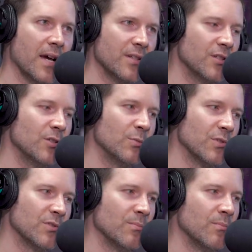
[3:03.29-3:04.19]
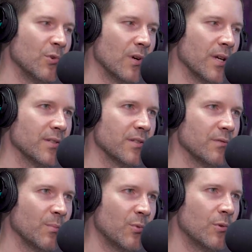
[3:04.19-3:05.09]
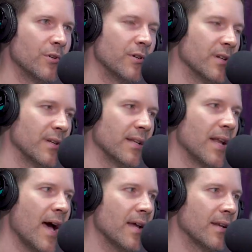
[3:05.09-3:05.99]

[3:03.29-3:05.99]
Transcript: Ice Cube was more or less a reporter and yeah.